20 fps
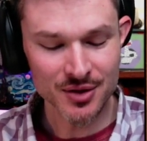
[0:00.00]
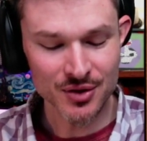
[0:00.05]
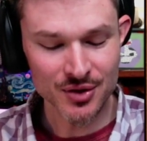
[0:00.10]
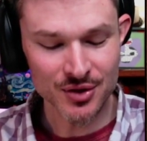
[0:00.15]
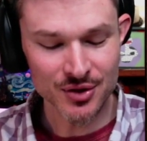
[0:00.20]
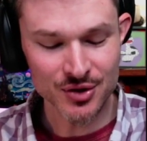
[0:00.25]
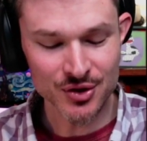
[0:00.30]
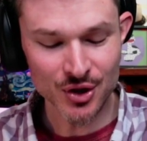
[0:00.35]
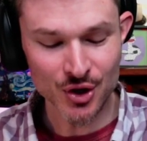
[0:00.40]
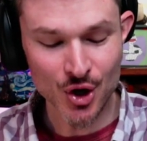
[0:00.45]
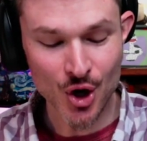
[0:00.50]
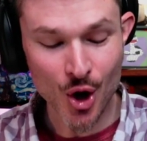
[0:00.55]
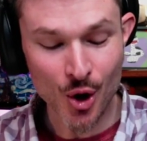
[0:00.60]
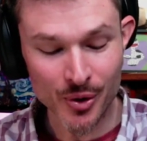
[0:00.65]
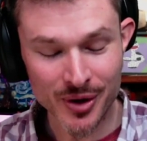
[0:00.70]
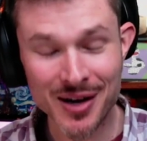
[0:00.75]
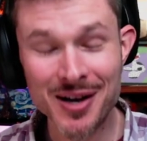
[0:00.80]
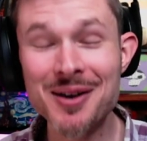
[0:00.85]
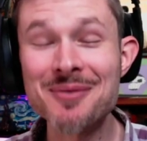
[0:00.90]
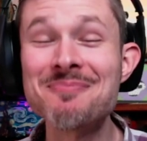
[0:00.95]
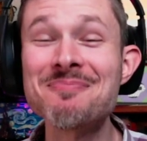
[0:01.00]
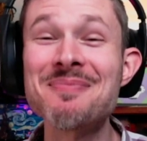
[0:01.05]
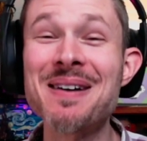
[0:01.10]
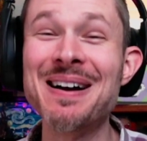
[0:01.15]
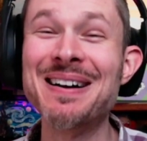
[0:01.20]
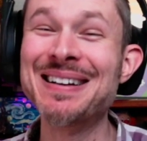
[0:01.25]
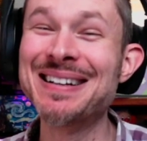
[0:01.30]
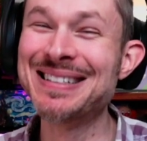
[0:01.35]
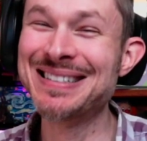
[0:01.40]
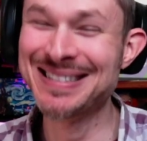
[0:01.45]
Sakoda,
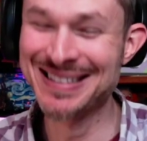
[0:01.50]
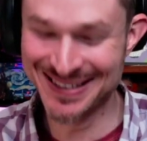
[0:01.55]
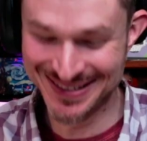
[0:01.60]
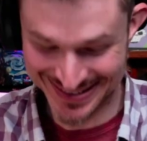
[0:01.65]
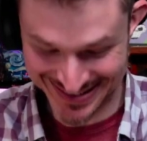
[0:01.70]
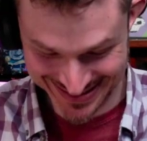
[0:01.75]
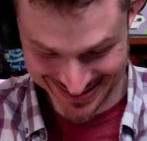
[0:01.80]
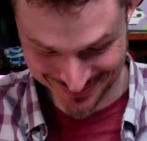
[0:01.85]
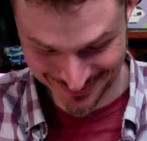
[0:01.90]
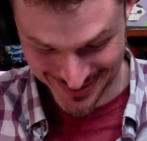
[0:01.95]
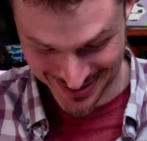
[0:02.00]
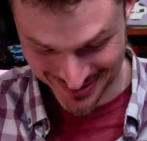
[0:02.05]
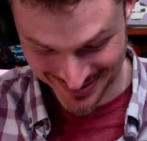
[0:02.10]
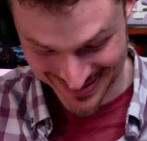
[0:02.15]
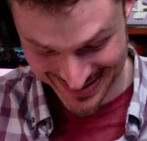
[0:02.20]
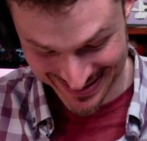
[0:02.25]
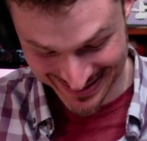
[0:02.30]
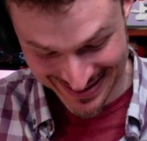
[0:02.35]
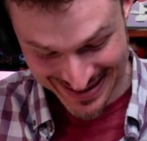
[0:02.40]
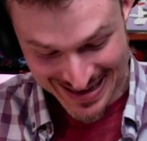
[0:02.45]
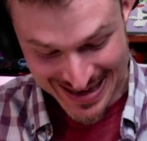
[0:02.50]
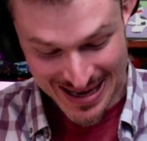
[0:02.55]
supposing,